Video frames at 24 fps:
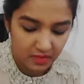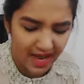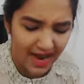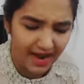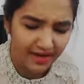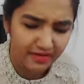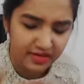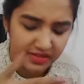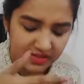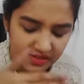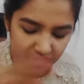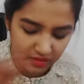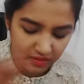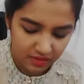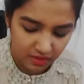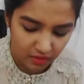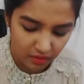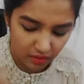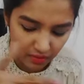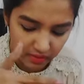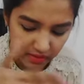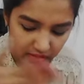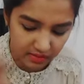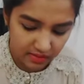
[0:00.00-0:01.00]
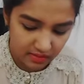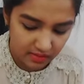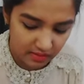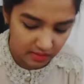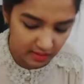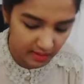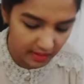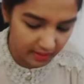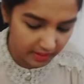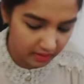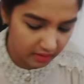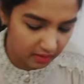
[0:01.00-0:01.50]
Aries, Taurus,
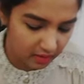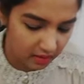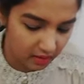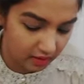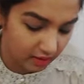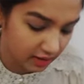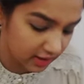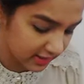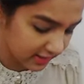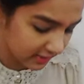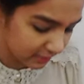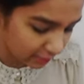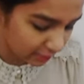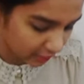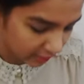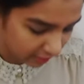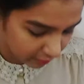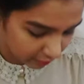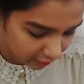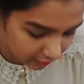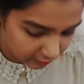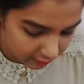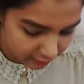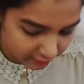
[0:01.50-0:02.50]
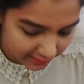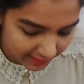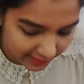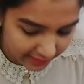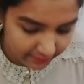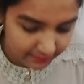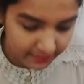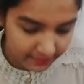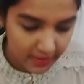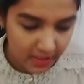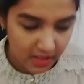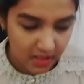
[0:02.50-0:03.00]
like a Cusper probably.
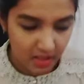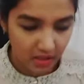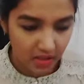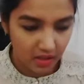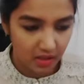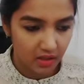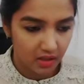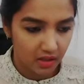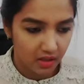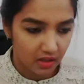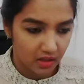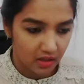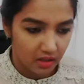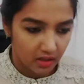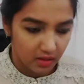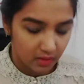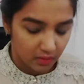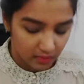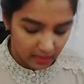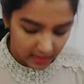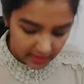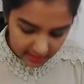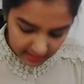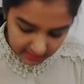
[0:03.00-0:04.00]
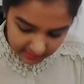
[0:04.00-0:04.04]
What